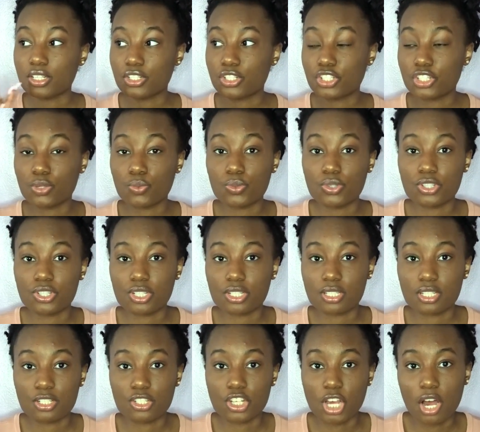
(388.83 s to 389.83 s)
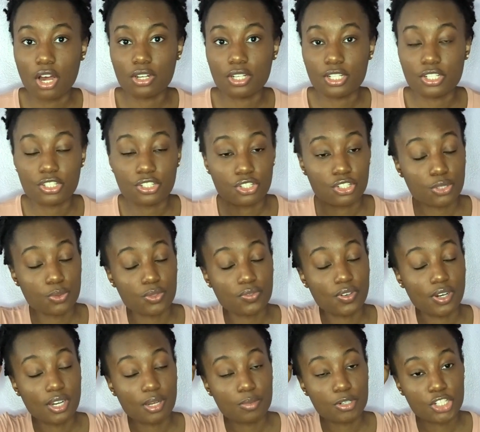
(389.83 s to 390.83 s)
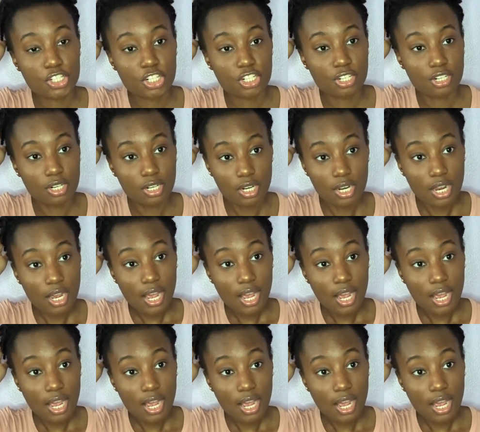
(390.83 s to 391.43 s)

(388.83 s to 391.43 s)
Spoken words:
she was just childish. She was very mature.